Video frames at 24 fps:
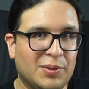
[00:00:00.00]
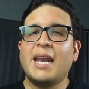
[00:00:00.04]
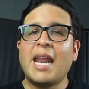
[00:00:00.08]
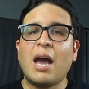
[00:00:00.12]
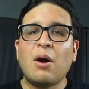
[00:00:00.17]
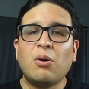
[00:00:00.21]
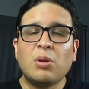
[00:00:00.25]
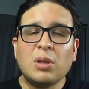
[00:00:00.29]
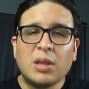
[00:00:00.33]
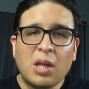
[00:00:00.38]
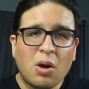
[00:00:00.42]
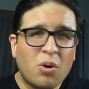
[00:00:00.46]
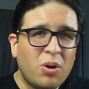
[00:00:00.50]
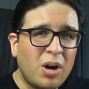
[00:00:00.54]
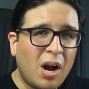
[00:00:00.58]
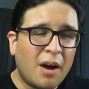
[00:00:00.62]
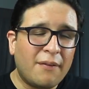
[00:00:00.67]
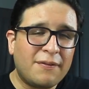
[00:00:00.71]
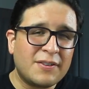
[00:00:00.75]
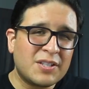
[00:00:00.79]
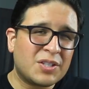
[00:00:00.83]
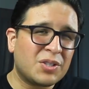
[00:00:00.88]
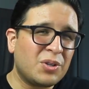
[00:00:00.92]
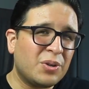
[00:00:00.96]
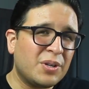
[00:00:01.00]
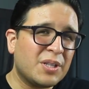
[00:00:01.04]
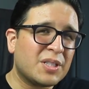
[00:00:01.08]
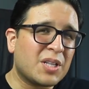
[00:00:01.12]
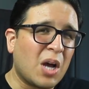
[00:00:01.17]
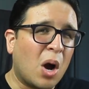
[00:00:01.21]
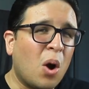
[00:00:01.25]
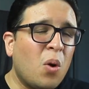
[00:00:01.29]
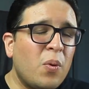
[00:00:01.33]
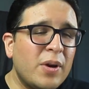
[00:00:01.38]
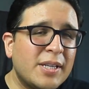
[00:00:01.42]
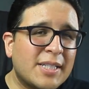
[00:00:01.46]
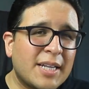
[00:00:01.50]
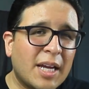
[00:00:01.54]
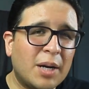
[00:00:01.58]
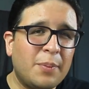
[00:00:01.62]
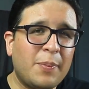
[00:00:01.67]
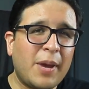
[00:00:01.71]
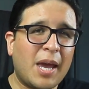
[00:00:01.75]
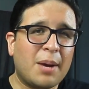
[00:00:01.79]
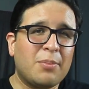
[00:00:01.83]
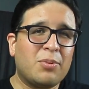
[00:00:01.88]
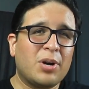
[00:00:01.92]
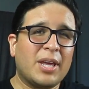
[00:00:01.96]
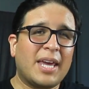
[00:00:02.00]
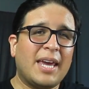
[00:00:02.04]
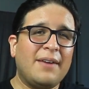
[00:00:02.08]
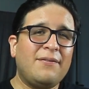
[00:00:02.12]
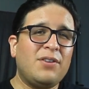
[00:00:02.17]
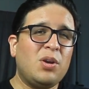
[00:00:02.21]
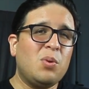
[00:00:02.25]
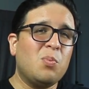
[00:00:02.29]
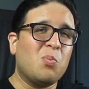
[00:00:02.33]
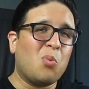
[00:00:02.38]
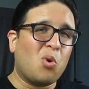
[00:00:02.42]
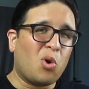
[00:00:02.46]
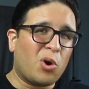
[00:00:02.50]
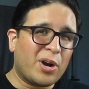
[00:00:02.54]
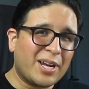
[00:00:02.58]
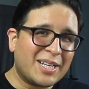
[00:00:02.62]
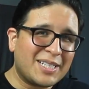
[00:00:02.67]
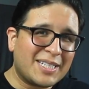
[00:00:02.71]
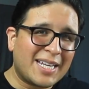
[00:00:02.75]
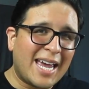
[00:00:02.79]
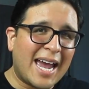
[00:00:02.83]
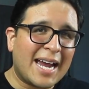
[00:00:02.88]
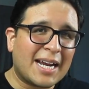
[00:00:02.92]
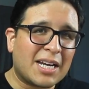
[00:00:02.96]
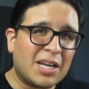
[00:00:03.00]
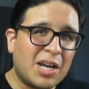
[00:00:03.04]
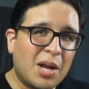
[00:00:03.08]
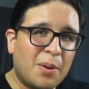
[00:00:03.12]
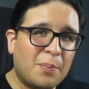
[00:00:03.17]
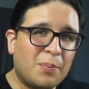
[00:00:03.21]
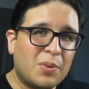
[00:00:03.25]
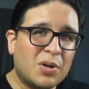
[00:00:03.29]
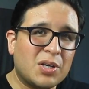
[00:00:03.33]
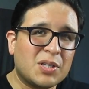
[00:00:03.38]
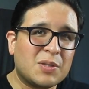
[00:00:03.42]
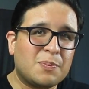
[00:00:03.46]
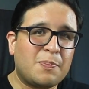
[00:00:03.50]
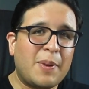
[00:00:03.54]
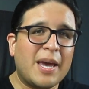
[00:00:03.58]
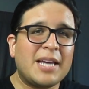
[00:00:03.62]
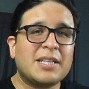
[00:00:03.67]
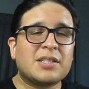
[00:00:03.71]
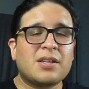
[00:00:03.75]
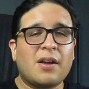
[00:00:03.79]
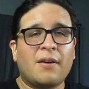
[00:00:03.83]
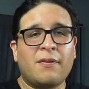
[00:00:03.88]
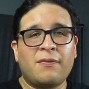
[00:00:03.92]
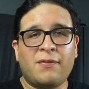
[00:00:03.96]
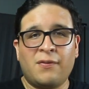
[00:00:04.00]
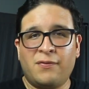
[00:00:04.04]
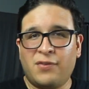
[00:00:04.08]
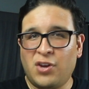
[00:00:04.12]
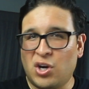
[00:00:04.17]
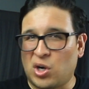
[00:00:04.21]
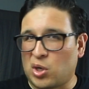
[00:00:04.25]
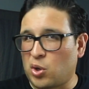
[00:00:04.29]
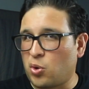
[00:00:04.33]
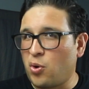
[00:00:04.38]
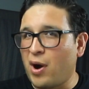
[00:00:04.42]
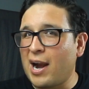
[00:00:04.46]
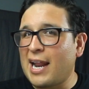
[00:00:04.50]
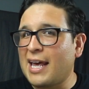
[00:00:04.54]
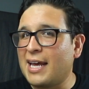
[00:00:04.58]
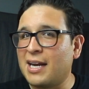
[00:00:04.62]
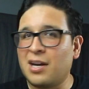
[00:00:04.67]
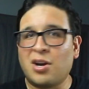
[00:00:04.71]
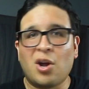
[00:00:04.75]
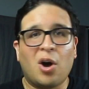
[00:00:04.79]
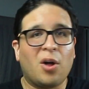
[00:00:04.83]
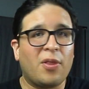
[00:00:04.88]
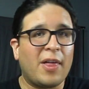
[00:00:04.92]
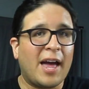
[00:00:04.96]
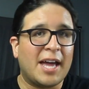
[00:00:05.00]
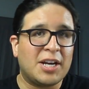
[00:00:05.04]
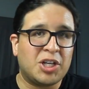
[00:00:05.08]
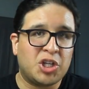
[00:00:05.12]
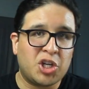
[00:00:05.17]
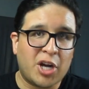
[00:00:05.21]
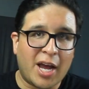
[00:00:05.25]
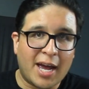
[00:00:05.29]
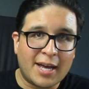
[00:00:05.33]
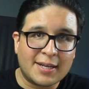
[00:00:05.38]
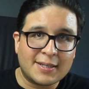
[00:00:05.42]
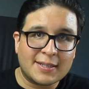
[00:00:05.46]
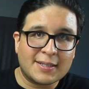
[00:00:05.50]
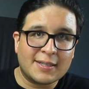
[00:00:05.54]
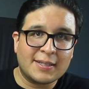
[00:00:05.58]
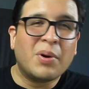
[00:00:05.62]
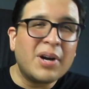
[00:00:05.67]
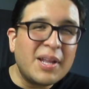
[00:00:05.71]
Now, a loan officer is always gonna be able to give you more exact numbers based off of your credit and all that jazz.